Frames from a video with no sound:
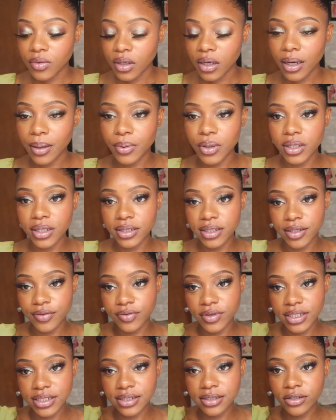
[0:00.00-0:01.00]
I'm gonna leave
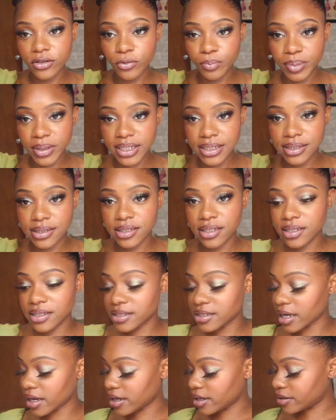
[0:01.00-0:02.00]
this little piece to the
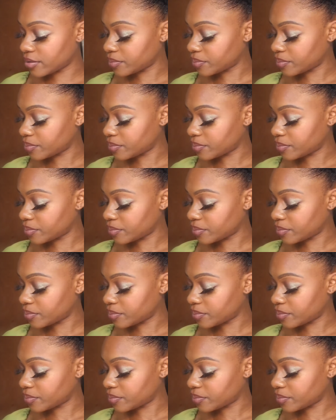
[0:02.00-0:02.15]
side.